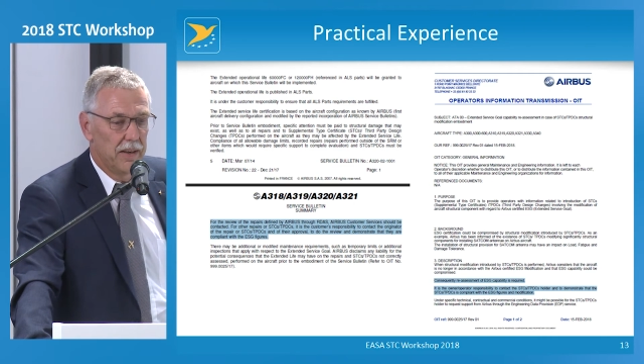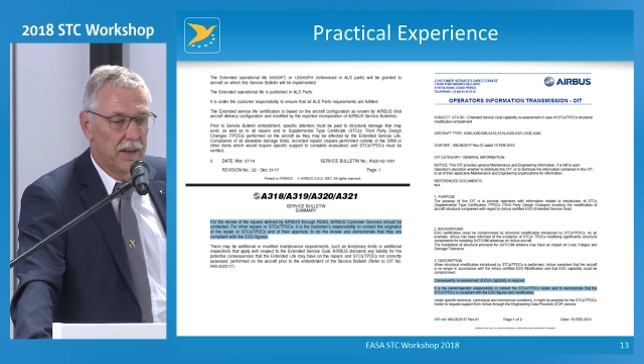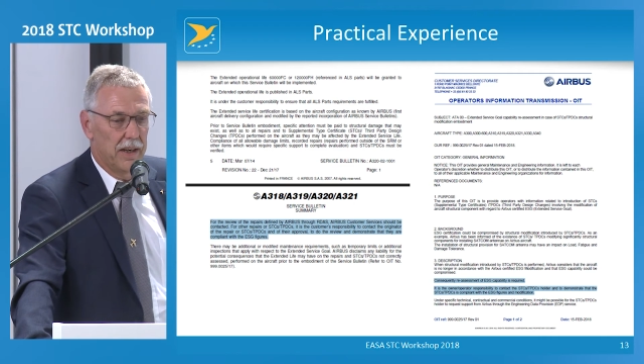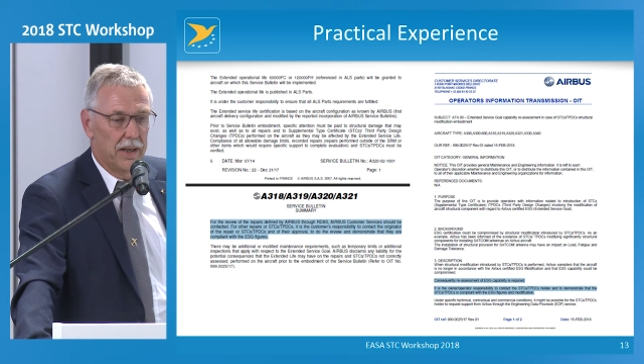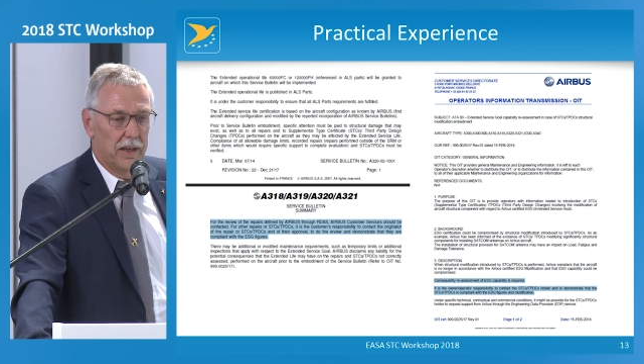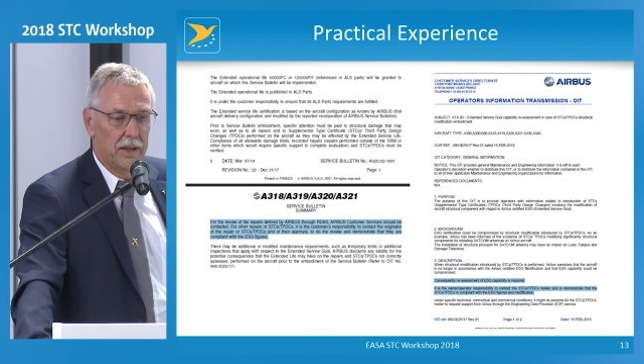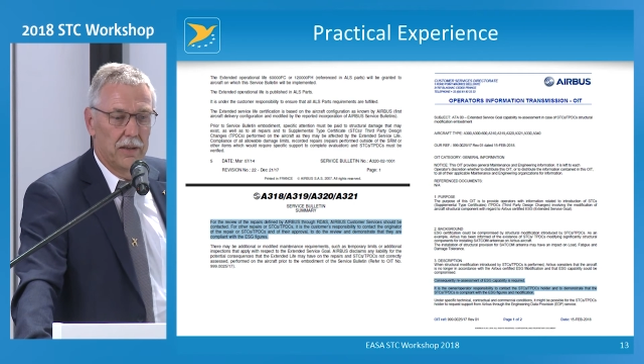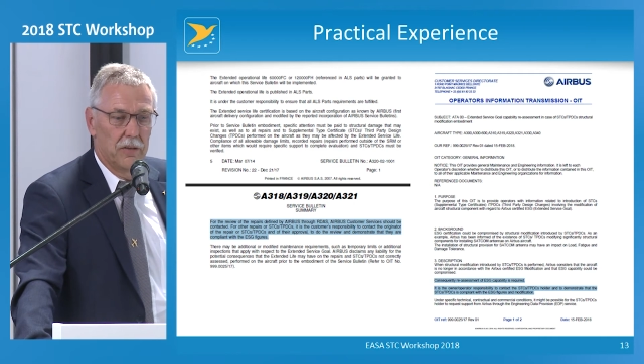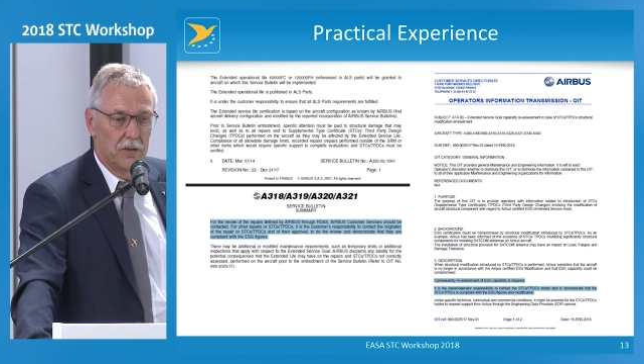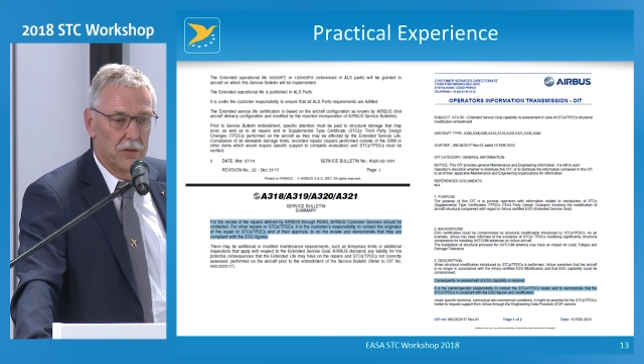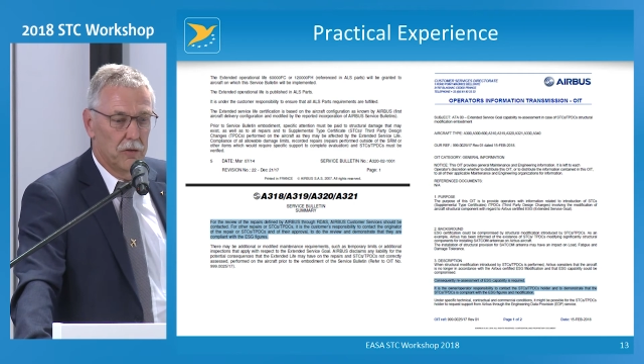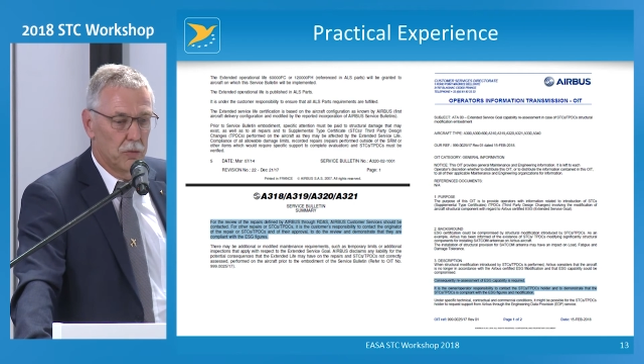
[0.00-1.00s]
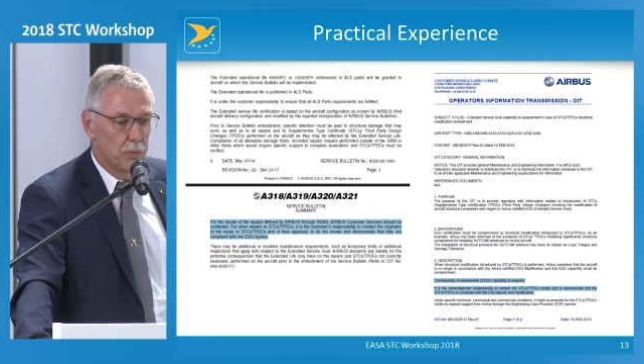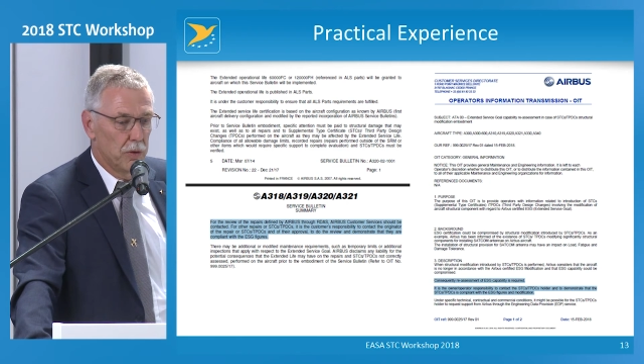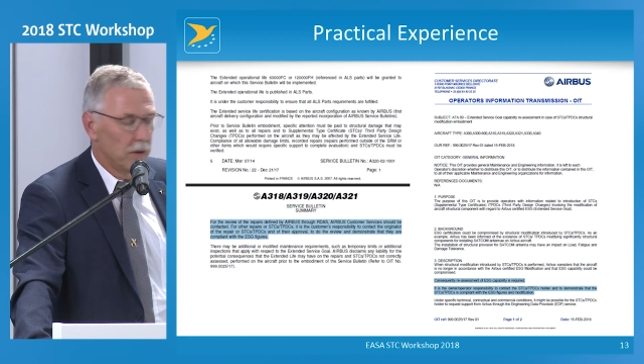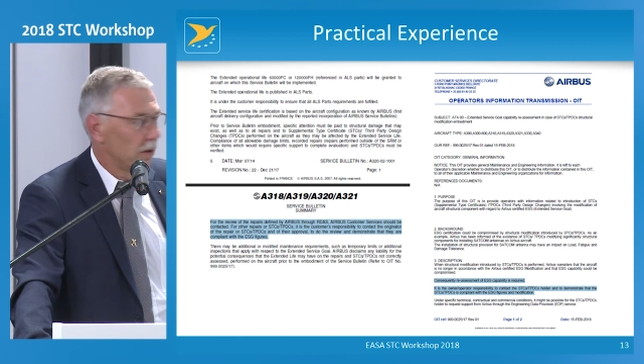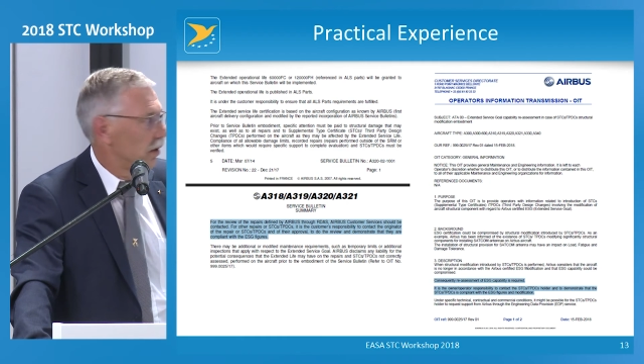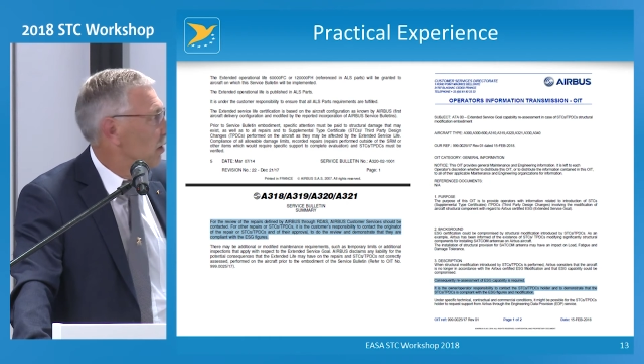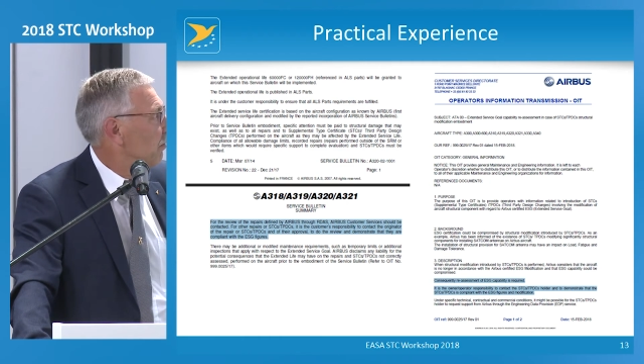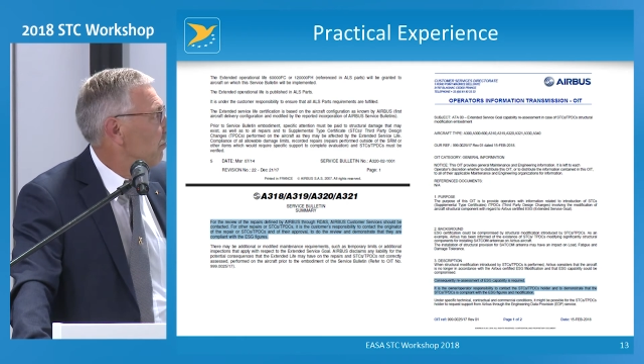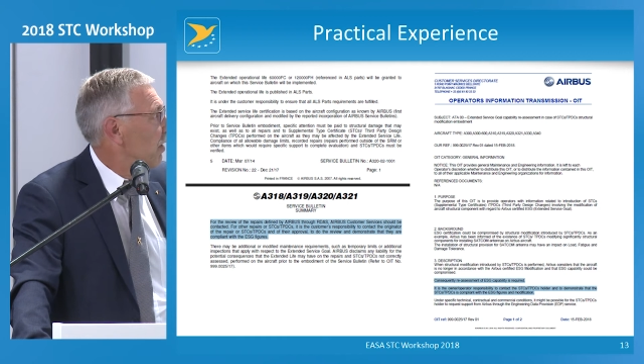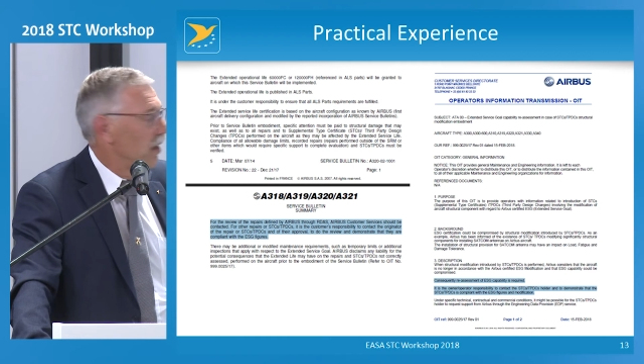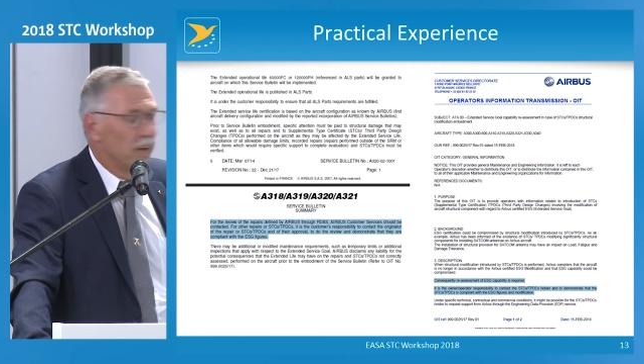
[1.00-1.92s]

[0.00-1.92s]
their service bulletin,